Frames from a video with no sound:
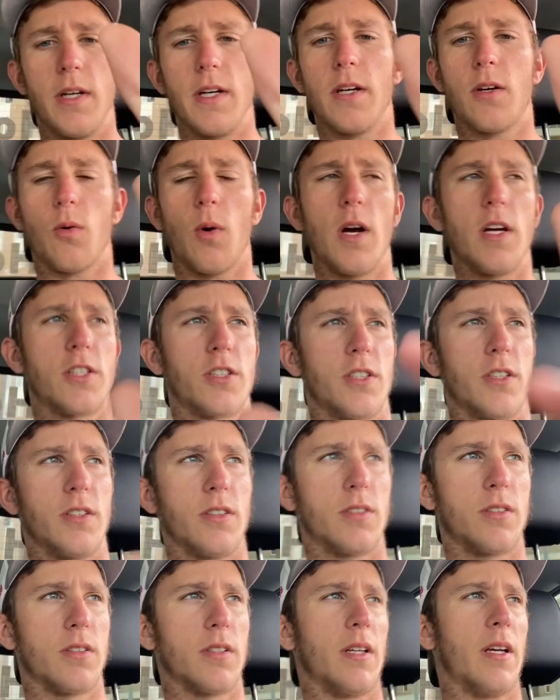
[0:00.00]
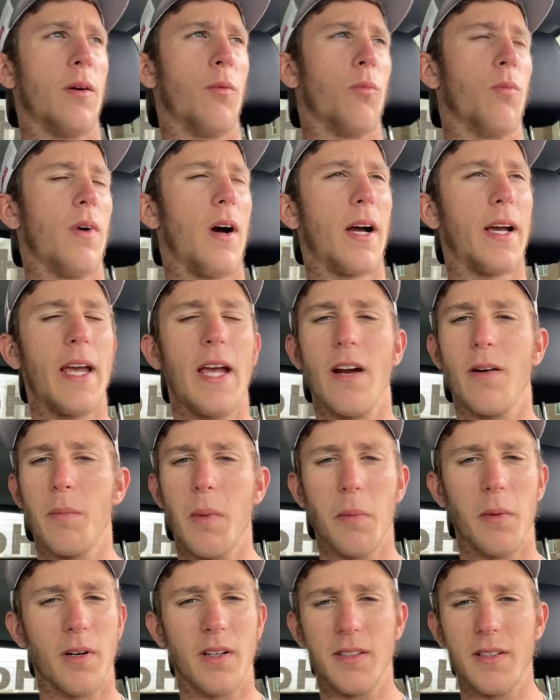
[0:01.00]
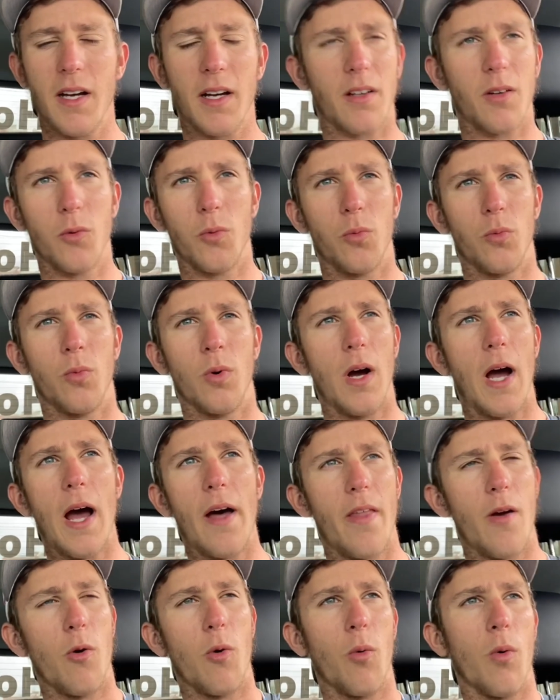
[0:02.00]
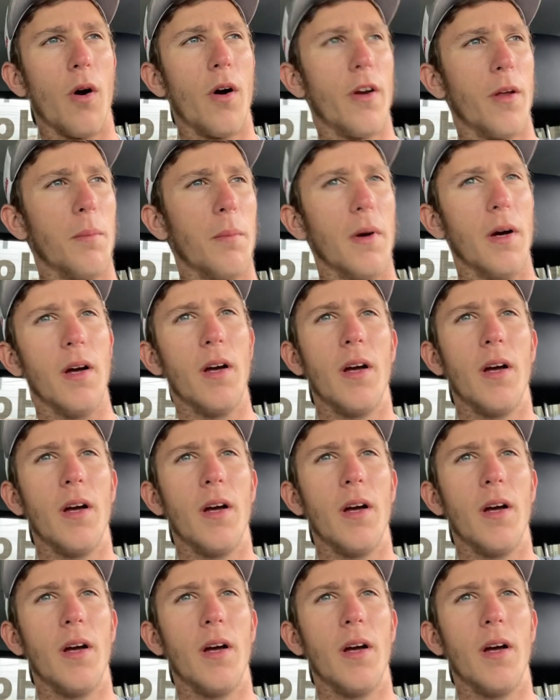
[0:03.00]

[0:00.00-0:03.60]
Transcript: questions, and I can't remember exactly how they were worded, but